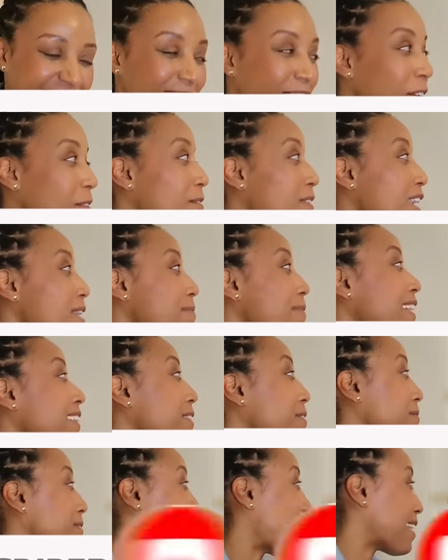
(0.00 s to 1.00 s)
Don't worry about
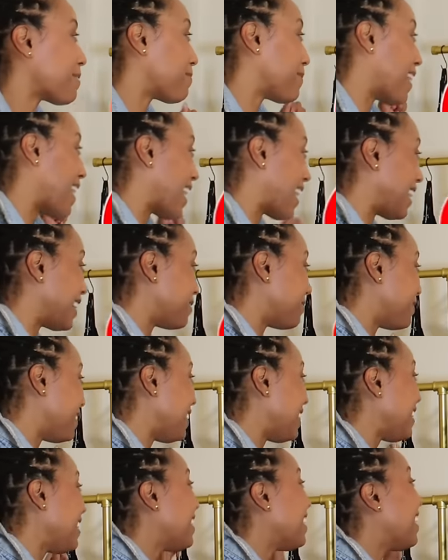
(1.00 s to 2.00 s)
the rack behind
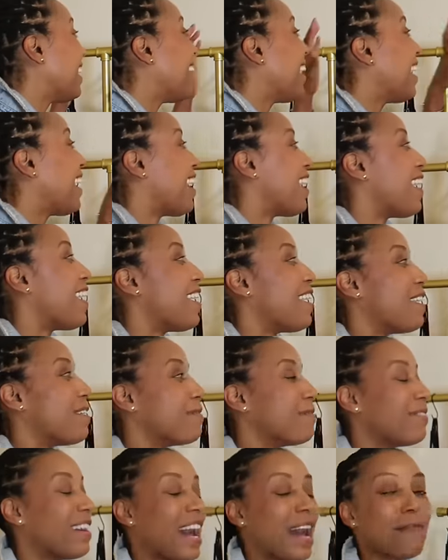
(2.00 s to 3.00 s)
me.
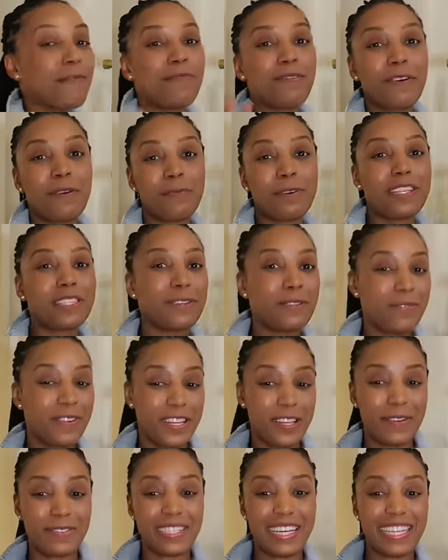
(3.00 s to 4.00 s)
Um, I'm filming two
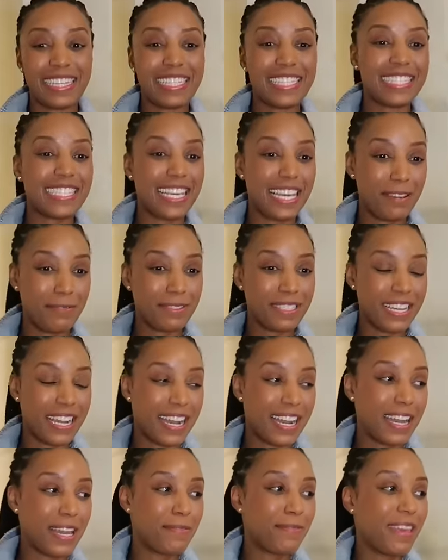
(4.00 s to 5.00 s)
videos at the same
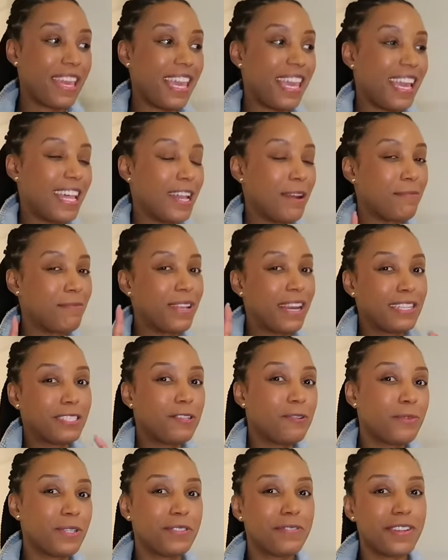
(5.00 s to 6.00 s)
time and I'm not
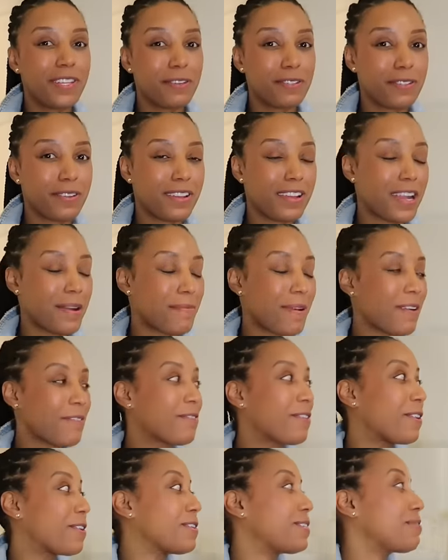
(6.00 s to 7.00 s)
sure which video is going to come out
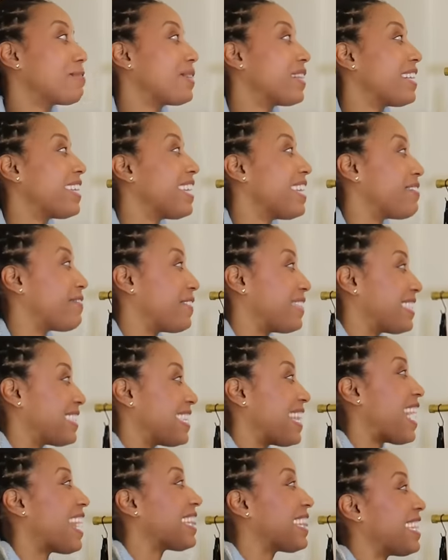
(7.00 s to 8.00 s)
first, but if it's
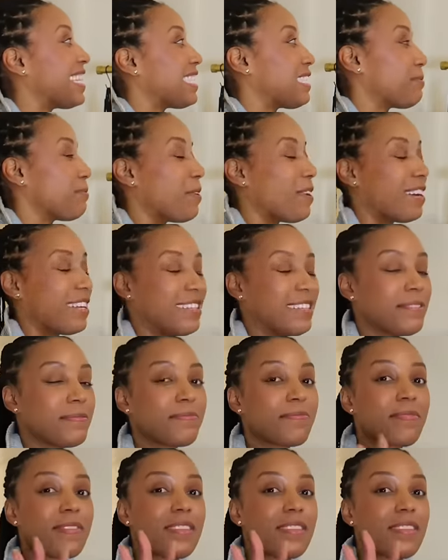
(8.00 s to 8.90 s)
not this one,